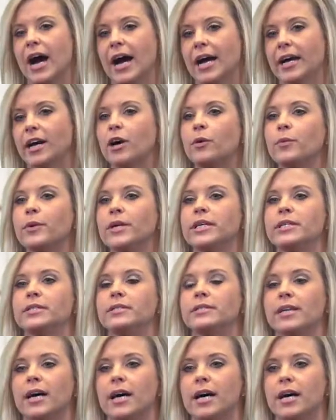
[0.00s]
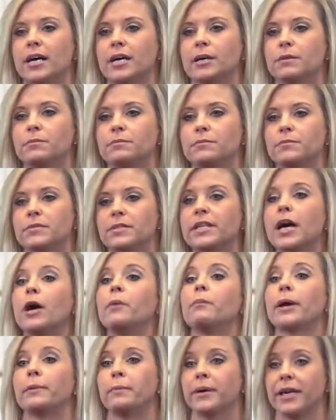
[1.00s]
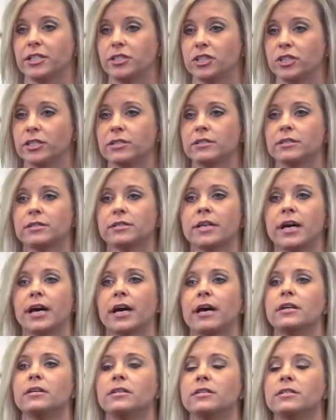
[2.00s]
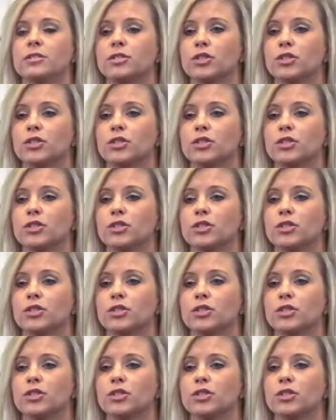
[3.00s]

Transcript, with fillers: I always um, tell my patients that